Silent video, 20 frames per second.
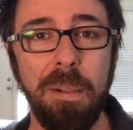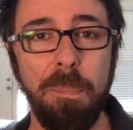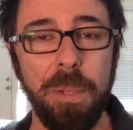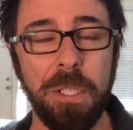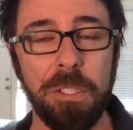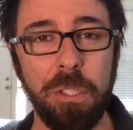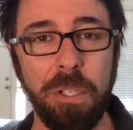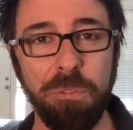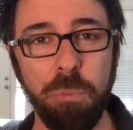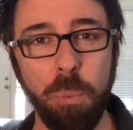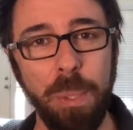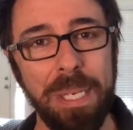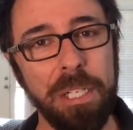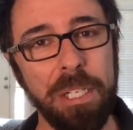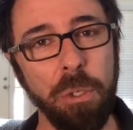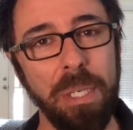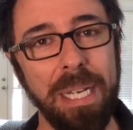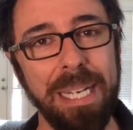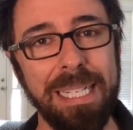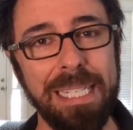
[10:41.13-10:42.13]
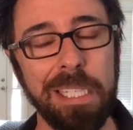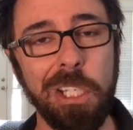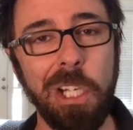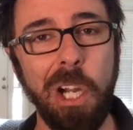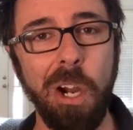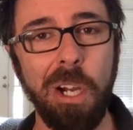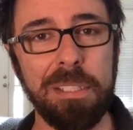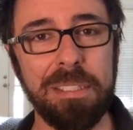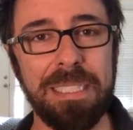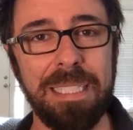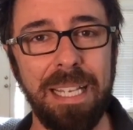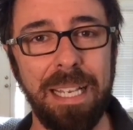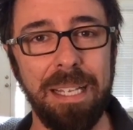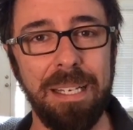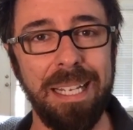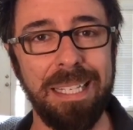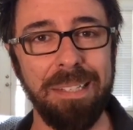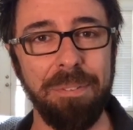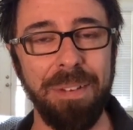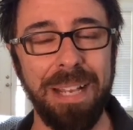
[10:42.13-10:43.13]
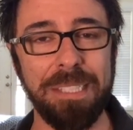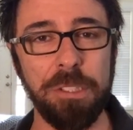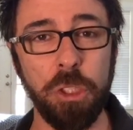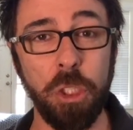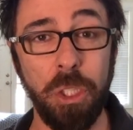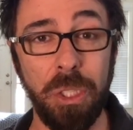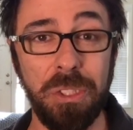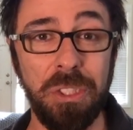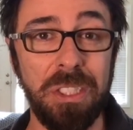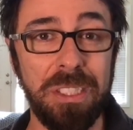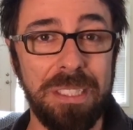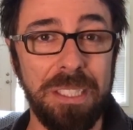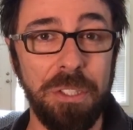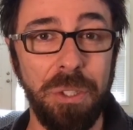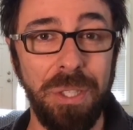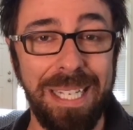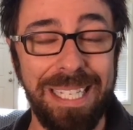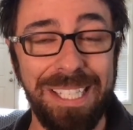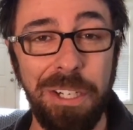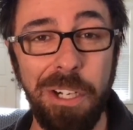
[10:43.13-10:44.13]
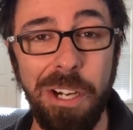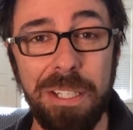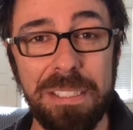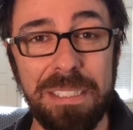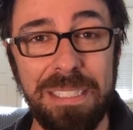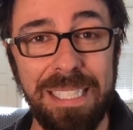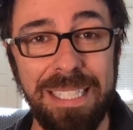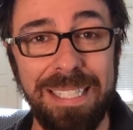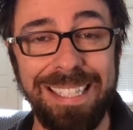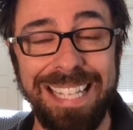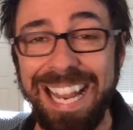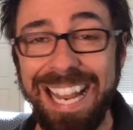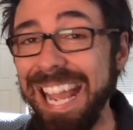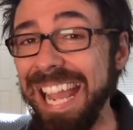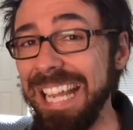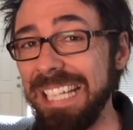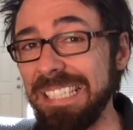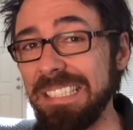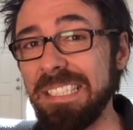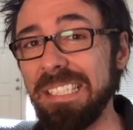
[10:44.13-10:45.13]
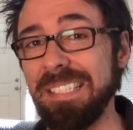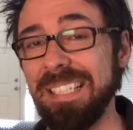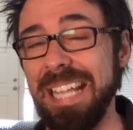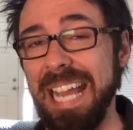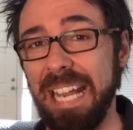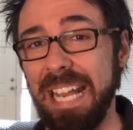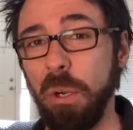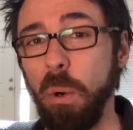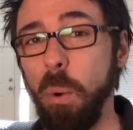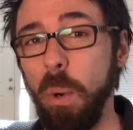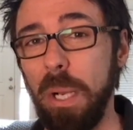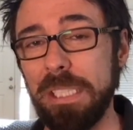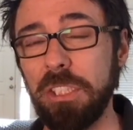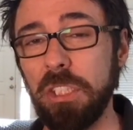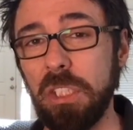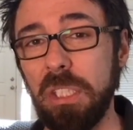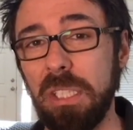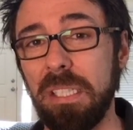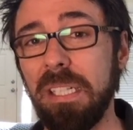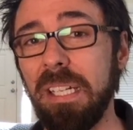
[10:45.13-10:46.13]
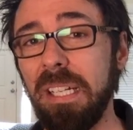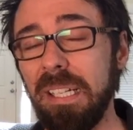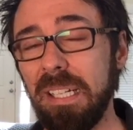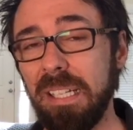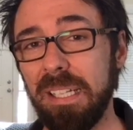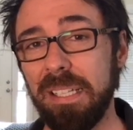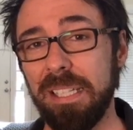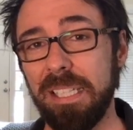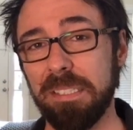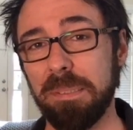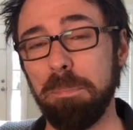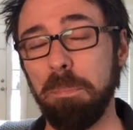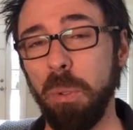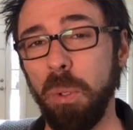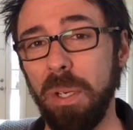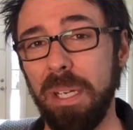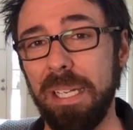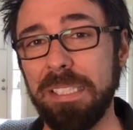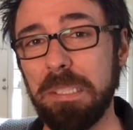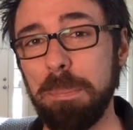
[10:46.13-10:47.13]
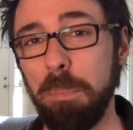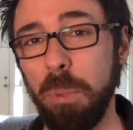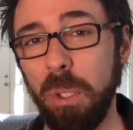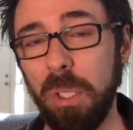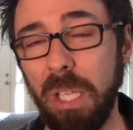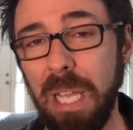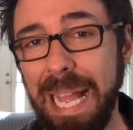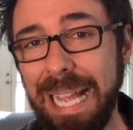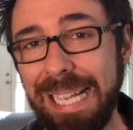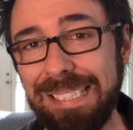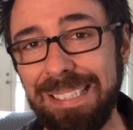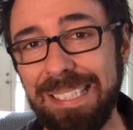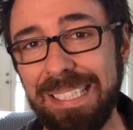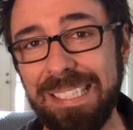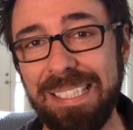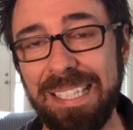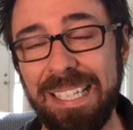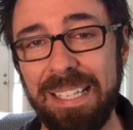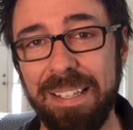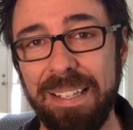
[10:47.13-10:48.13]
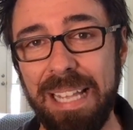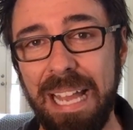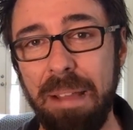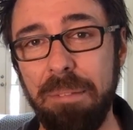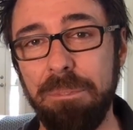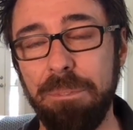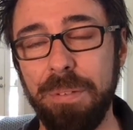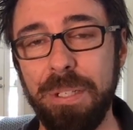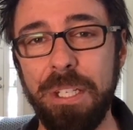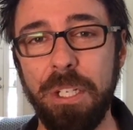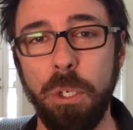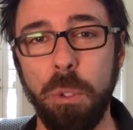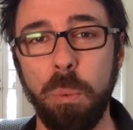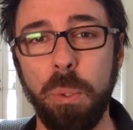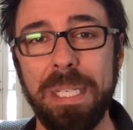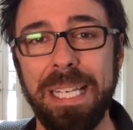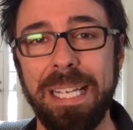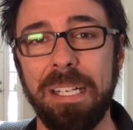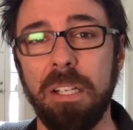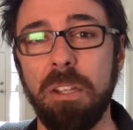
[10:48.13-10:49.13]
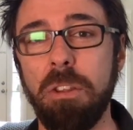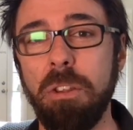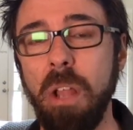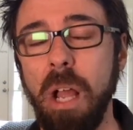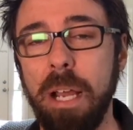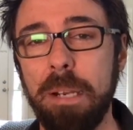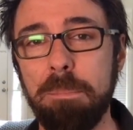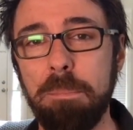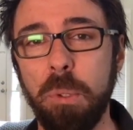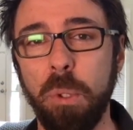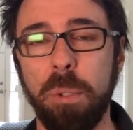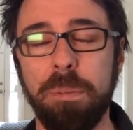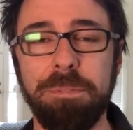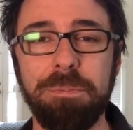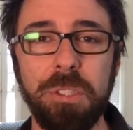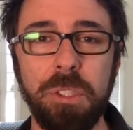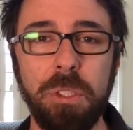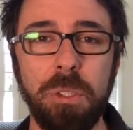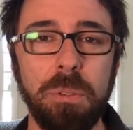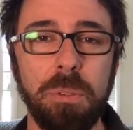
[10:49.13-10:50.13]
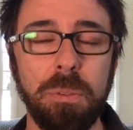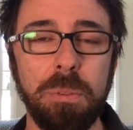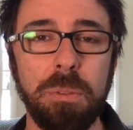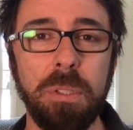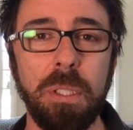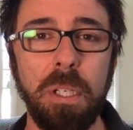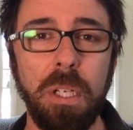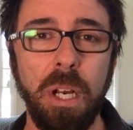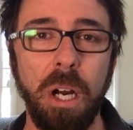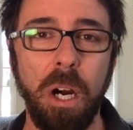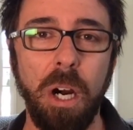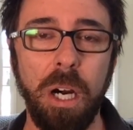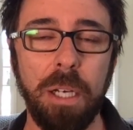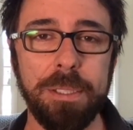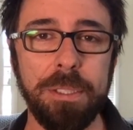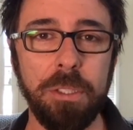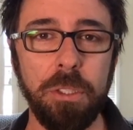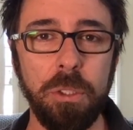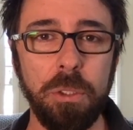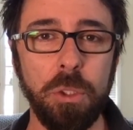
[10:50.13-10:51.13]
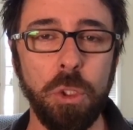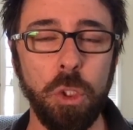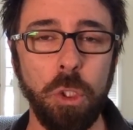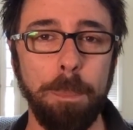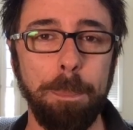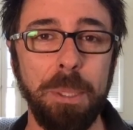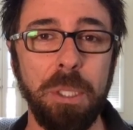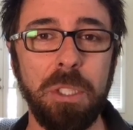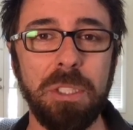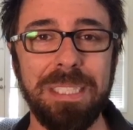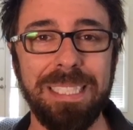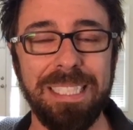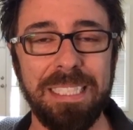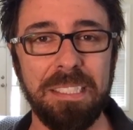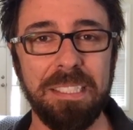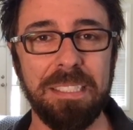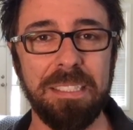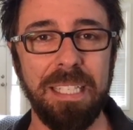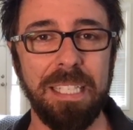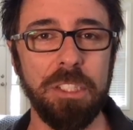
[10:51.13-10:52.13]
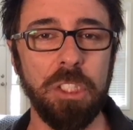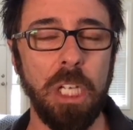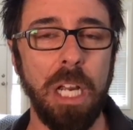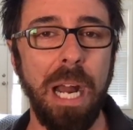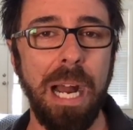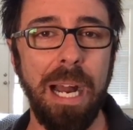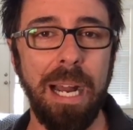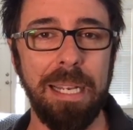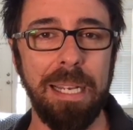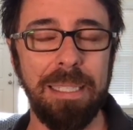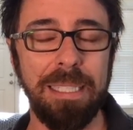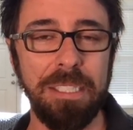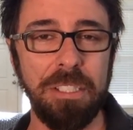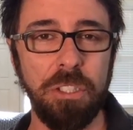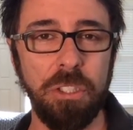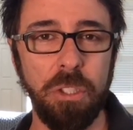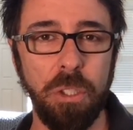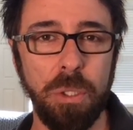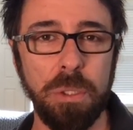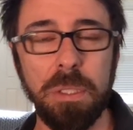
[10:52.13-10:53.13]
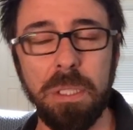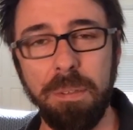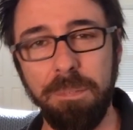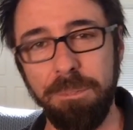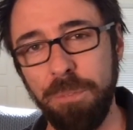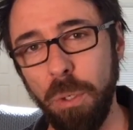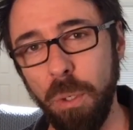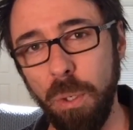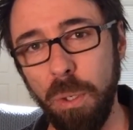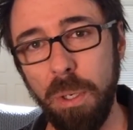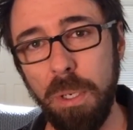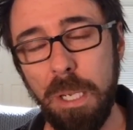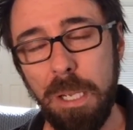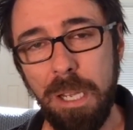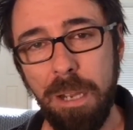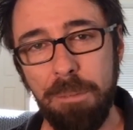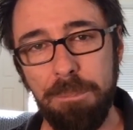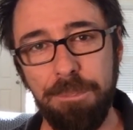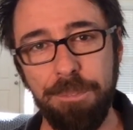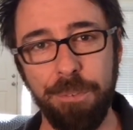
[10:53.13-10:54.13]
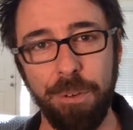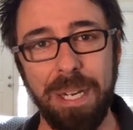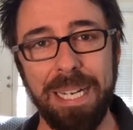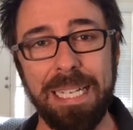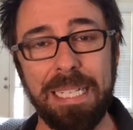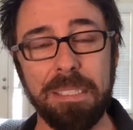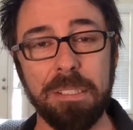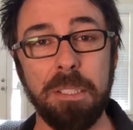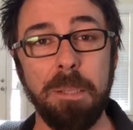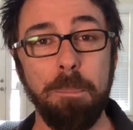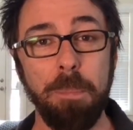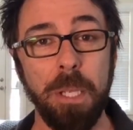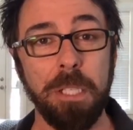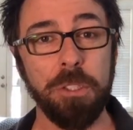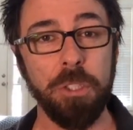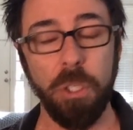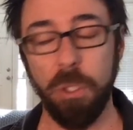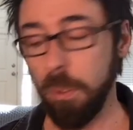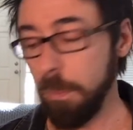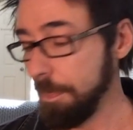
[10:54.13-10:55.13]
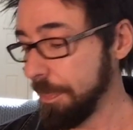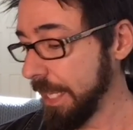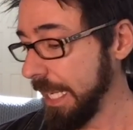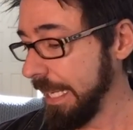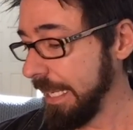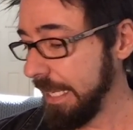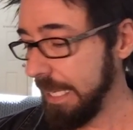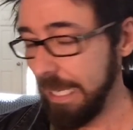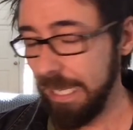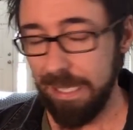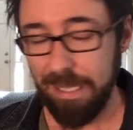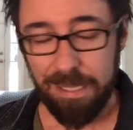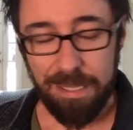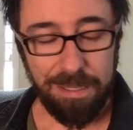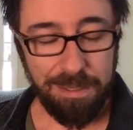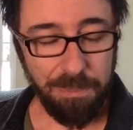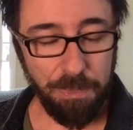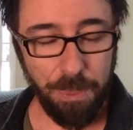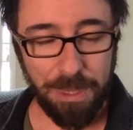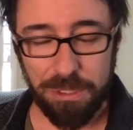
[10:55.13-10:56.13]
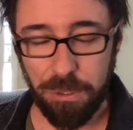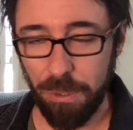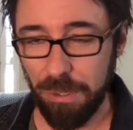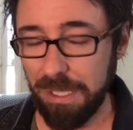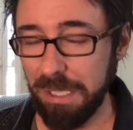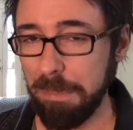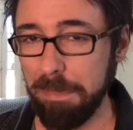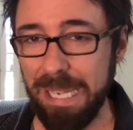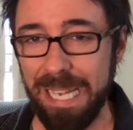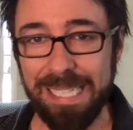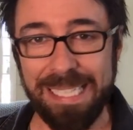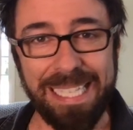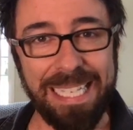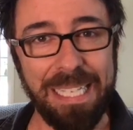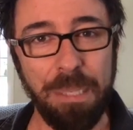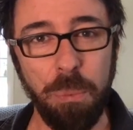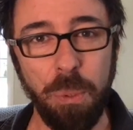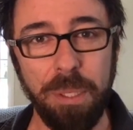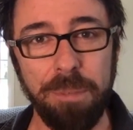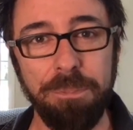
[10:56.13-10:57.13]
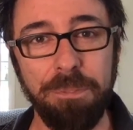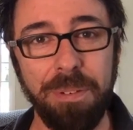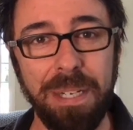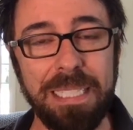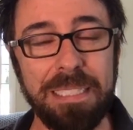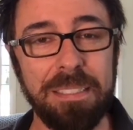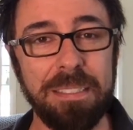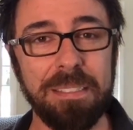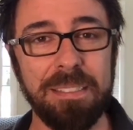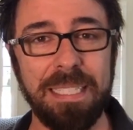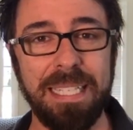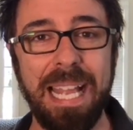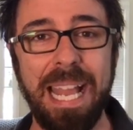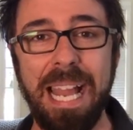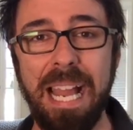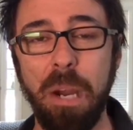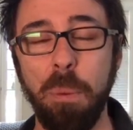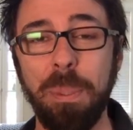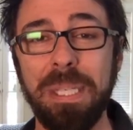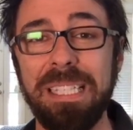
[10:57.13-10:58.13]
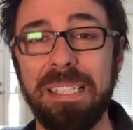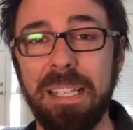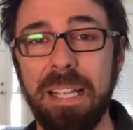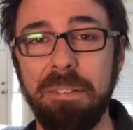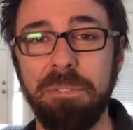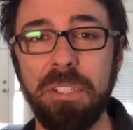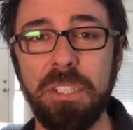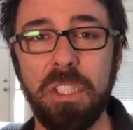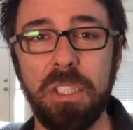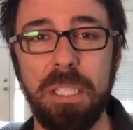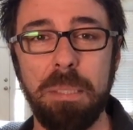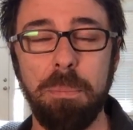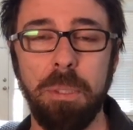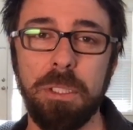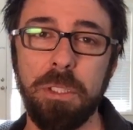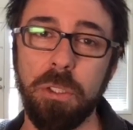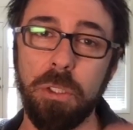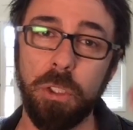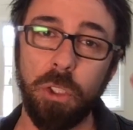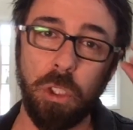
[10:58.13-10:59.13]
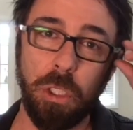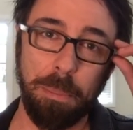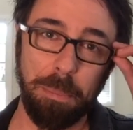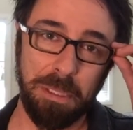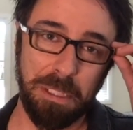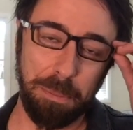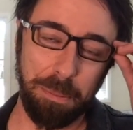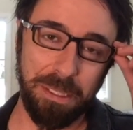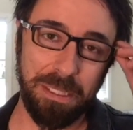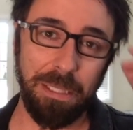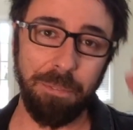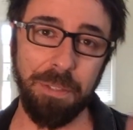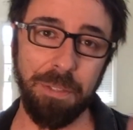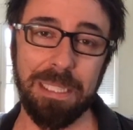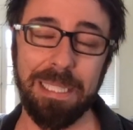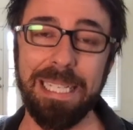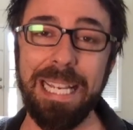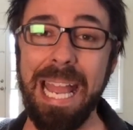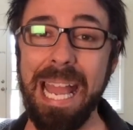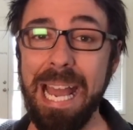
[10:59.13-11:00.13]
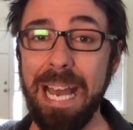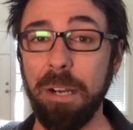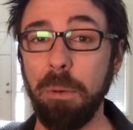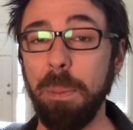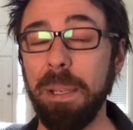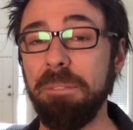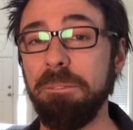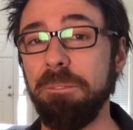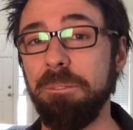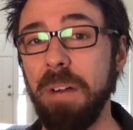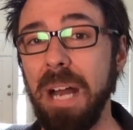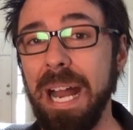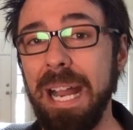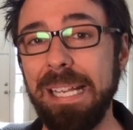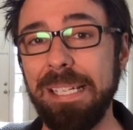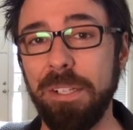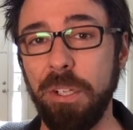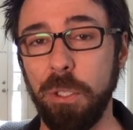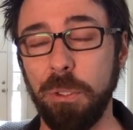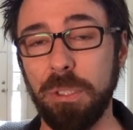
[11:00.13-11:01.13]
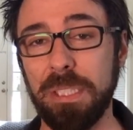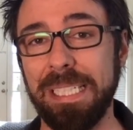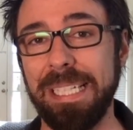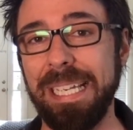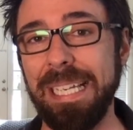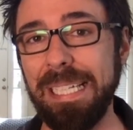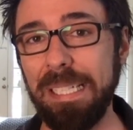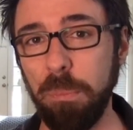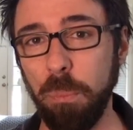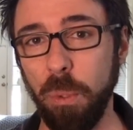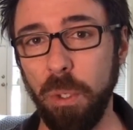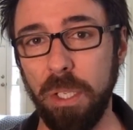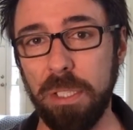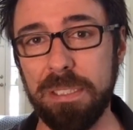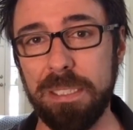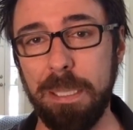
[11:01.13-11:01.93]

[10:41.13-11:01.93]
So if we're creating content, if our churches are creating content that answers that question, it's more likely that that video will get a lot more views on YouTube because it is such a highly searched for phrase. So we're talking about keyword phrases and how we leverage them on YouTube, and specifically, how do we find those keywords